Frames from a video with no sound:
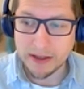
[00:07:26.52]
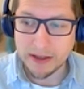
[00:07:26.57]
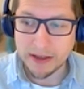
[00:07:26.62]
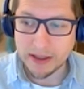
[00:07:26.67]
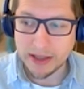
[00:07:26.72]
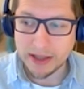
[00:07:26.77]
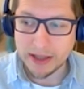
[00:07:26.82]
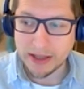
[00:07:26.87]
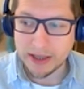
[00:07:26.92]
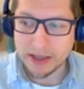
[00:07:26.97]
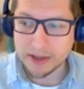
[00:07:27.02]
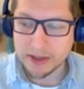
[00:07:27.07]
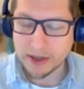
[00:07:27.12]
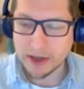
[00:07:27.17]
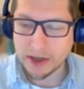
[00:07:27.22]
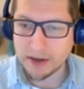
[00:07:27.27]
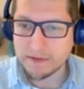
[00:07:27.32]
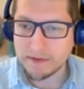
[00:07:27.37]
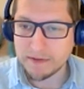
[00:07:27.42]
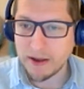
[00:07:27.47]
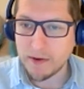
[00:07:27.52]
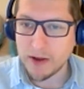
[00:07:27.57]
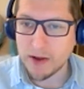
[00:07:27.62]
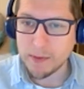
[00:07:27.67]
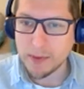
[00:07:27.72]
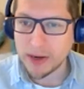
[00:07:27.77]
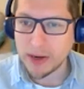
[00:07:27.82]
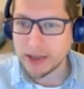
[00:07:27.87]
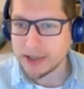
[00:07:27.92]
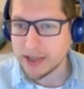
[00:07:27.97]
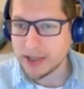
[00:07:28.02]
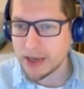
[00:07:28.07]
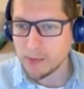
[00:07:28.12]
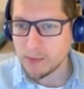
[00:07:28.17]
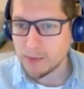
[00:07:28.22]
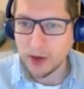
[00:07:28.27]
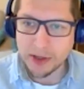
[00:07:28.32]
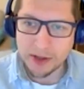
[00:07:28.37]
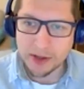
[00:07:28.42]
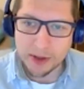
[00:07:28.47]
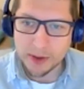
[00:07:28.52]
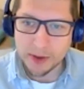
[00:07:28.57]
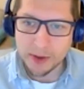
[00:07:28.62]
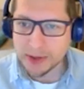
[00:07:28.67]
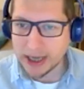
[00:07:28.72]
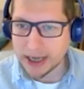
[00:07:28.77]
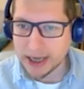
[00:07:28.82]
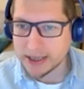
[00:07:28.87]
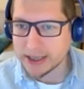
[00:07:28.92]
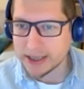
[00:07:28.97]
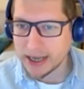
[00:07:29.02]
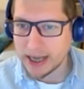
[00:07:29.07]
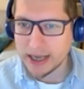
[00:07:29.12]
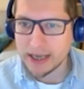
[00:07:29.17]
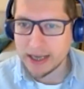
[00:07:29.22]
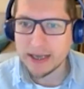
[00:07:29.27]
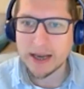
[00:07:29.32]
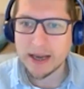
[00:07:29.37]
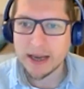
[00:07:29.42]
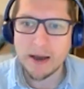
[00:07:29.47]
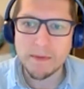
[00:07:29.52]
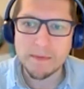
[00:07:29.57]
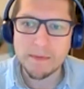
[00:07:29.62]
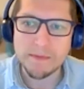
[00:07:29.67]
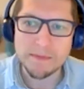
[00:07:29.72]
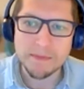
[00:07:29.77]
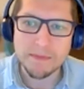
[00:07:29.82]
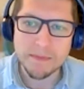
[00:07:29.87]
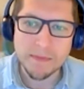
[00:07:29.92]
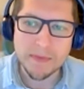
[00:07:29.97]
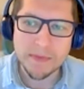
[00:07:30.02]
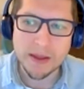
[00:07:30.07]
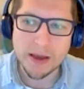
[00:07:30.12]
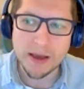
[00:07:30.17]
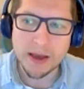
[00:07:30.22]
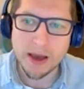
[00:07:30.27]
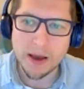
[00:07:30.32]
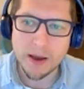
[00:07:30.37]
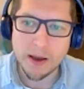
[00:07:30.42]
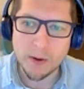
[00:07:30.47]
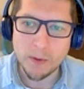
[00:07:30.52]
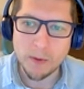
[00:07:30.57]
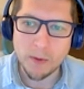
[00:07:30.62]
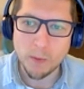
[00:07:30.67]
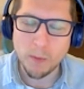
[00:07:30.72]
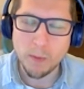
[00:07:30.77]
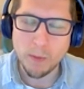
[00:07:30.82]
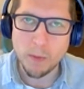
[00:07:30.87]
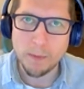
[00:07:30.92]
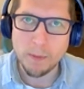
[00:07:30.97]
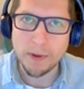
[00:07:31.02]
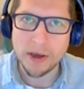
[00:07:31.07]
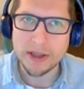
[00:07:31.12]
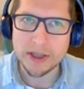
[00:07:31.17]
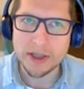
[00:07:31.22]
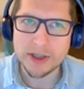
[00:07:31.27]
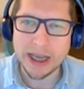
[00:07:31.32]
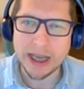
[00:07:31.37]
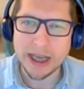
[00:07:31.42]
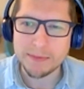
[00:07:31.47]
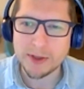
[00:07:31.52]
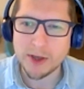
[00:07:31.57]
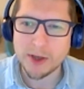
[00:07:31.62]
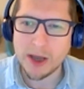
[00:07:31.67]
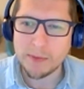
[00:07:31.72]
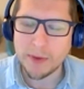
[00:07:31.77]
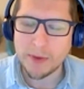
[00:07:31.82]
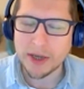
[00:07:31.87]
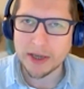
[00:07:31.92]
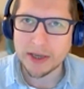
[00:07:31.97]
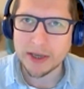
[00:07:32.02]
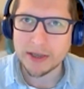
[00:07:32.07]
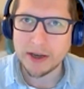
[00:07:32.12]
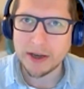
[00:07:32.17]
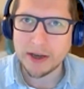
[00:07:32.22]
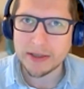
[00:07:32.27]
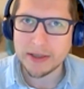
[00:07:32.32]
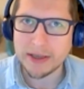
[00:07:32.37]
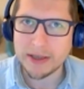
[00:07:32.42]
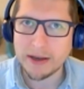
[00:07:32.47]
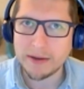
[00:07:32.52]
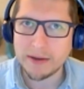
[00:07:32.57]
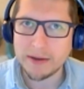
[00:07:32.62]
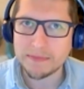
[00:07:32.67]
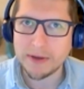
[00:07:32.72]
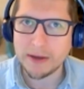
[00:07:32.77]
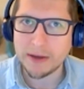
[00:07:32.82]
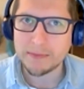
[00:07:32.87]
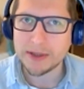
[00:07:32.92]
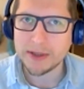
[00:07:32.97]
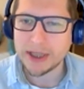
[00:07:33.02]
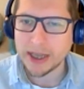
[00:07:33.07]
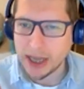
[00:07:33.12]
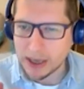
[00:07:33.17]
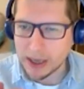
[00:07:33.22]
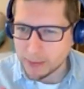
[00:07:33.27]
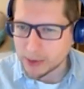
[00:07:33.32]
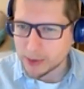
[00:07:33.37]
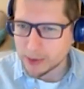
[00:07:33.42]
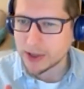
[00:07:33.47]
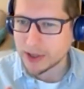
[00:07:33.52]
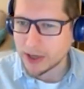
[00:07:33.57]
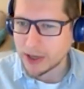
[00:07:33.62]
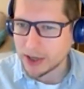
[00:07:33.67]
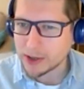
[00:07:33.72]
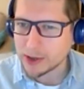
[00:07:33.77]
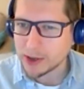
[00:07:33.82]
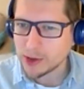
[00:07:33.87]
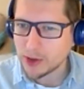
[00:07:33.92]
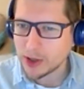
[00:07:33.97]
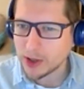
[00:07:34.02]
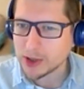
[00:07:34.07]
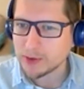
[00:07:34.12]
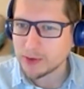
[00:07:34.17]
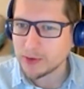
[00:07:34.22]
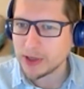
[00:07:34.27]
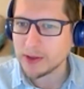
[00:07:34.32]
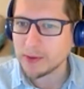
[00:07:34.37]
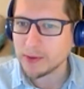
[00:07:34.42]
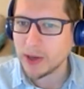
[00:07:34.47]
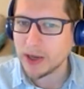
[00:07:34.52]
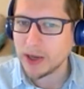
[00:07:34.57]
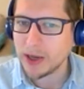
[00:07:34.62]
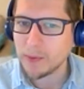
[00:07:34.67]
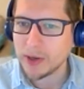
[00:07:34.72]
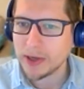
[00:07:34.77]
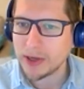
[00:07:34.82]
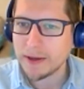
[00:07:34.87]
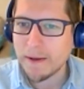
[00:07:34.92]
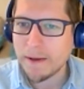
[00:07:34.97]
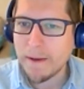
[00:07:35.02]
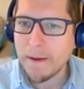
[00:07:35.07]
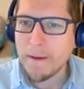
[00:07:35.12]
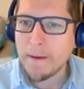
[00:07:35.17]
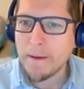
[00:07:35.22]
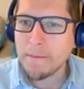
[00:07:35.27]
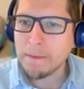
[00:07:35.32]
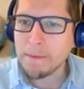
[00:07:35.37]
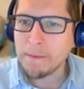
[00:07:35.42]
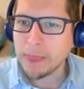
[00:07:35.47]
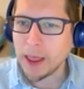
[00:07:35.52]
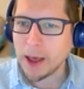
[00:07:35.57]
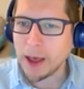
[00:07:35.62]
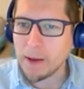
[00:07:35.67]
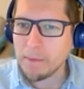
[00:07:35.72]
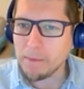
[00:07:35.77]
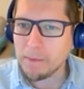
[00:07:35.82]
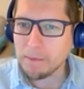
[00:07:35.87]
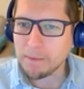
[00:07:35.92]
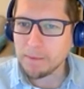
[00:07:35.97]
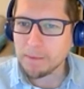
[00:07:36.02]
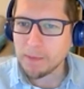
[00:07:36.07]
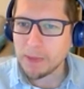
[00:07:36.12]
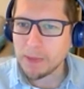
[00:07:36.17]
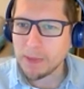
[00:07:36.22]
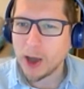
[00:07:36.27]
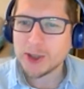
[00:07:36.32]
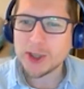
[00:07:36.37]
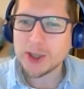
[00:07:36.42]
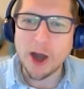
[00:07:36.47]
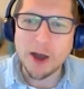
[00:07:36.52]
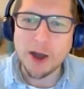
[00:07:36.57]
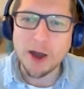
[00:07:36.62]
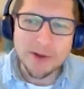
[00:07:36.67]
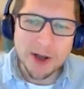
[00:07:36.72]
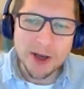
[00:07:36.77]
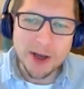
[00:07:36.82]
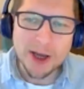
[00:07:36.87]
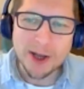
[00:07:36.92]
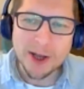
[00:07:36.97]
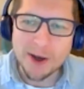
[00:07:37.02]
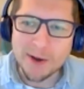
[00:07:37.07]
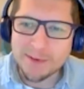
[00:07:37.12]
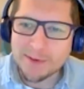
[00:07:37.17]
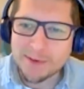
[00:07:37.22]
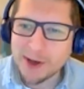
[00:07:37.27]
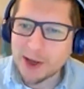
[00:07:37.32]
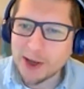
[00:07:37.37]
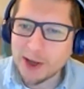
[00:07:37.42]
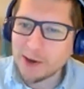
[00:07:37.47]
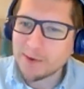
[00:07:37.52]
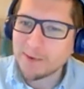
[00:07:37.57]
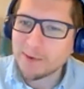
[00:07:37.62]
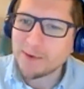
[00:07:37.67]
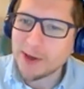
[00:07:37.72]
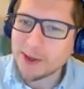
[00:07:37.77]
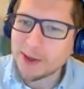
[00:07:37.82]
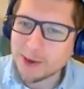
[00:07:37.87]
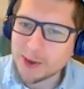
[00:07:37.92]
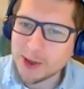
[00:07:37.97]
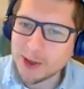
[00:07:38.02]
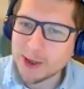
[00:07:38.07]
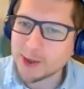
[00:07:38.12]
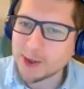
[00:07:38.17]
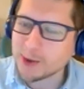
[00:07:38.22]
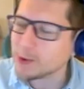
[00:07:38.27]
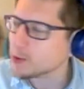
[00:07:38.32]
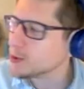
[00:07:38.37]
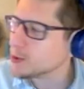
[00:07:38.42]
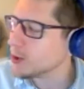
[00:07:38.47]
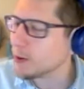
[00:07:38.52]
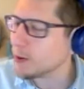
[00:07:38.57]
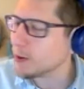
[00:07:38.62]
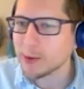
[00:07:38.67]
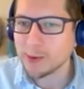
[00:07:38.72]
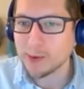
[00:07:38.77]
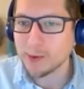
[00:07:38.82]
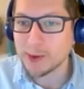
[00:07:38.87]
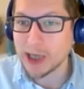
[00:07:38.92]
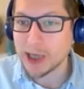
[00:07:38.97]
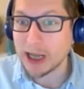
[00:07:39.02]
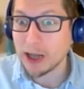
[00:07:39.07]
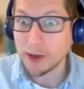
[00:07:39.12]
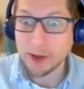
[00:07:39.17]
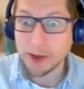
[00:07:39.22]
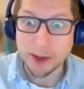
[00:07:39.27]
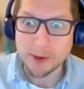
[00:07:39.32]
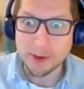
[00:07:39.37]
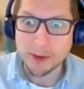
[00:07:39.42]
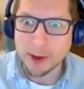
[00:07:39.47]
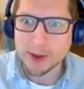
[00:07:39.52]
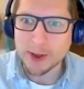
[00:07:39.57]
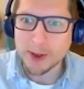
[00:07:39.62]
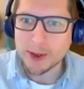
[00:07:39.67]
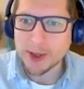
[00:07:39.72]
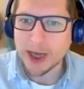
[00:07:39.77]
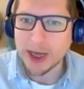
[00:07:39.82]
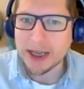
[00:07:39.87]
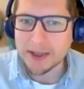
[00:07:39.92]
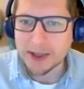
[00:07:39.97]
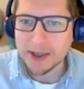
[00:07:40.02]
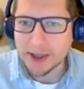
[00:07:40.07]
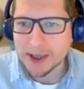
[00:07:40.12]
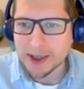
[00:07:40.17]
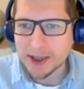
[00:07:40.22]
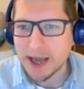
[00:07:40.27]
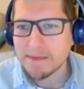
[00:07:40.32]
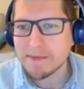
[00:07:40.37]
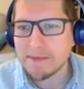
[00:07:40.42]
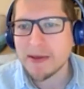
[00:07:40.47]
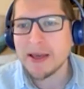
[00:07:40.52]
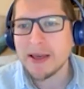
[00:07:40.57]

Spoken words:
there's a kind of variability in what I do day to day. But at the same time, I'm still able to kind of structure it the way I want to. I don't know. I feel like a lot of traditional jobs will say like no 2 days are the same.